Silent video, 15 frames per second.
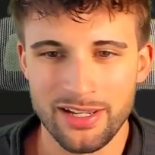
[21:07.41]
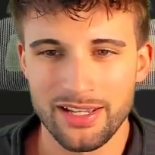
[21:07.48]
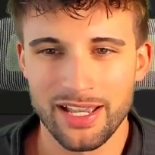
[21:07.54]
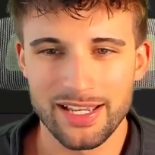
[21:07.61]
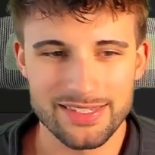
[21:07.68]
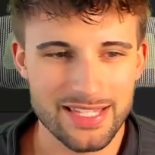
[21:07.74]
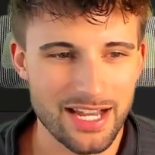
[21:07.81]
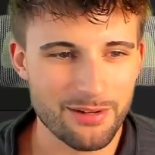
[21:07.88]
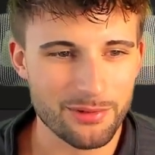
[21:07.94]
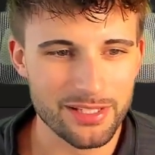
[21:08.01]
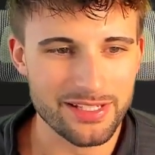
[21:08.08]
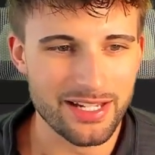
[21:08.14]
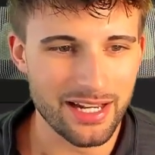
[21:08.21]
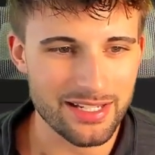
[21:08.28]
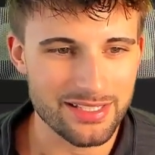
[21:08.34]
Has not really
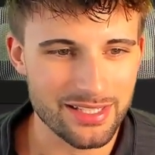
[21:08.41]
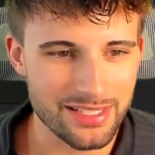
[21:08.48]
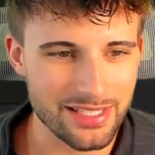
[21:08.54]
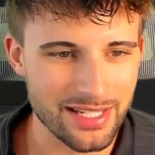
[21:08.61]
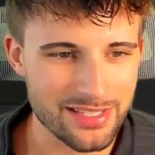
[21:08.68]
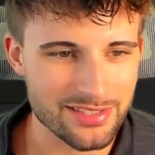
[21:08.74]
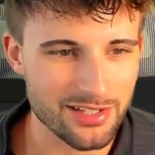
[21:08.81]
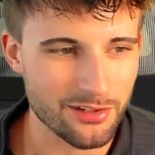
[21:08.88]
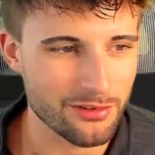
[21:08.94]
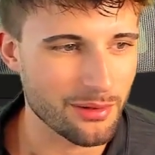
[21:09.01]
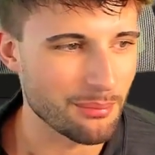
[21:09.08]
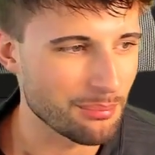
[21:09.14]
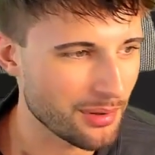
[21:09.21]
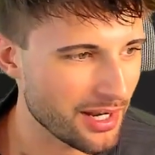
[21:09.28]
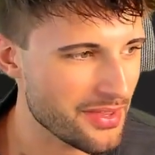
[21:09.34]
gotten to the end
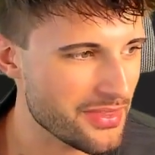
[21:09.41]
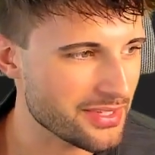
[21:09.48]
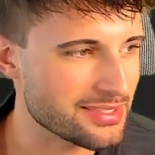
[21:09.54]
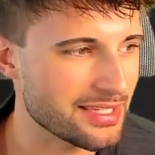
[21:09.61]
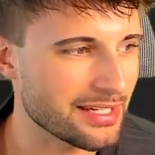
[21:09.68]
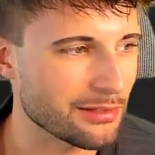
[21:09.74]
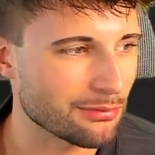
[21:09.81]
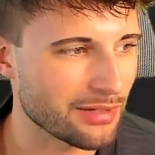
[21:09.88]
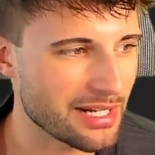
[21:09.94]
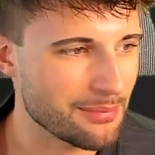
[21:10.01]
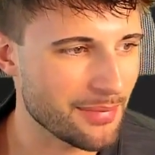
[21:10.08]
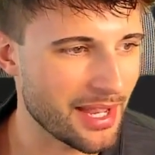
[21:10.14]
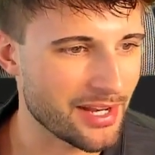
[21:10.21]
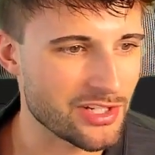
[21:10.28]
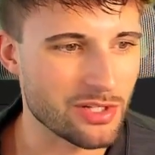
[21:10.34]
zone, but this is a great
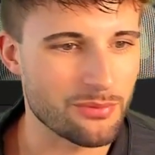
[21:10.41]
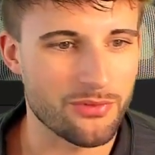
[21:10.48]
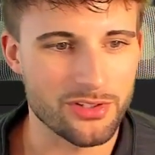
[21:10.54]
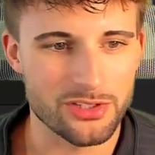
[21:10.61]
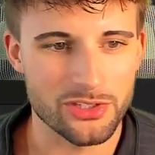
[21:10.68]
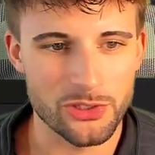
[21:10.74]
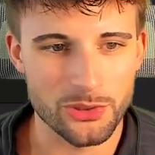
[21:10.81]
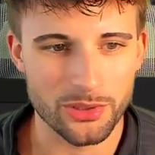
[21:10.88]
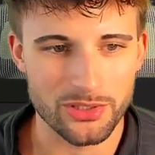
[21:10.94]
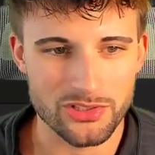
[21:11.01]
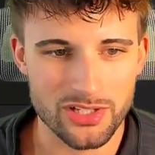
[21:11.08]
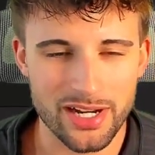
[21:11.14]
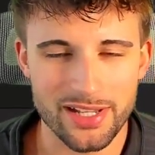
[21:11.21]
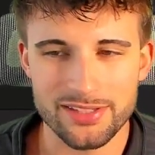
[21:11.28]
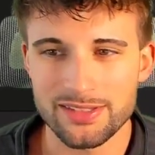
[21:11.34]
matchup versus the New York
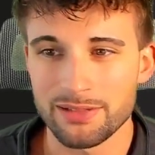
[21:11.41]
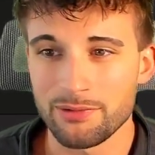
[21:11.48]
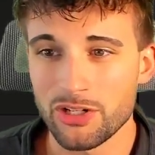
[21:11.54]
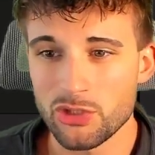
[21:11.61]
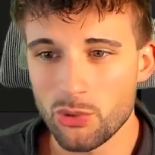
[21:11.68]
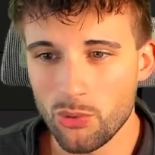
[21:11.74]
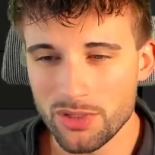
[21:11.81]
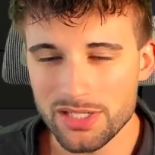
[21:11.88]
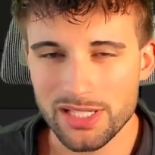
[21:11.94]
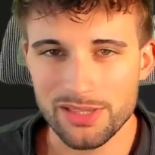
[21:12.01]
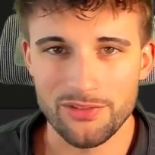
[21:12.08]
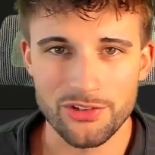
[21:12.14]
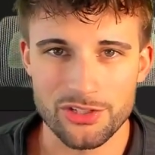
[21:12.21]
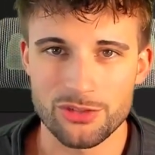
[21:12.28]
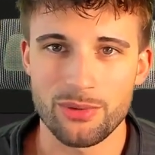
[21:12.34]
Giants. They rank 20th
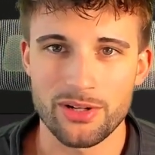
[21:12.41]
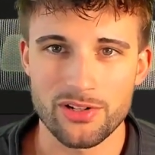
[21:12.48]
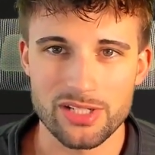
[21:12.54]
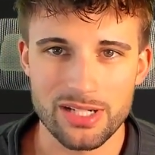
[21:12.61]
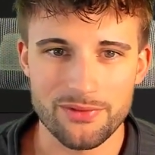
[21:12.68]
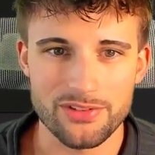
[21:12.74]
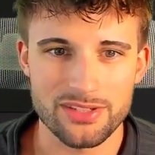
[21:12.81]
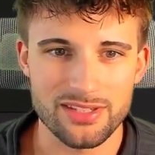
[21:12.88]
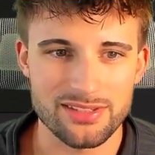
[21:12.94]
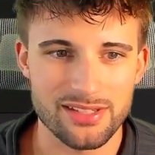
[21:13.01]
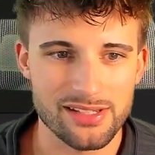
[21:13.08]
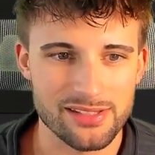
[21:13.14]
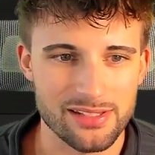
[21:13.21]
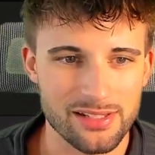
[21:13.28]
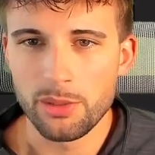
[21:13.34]
versus wide receivers this season.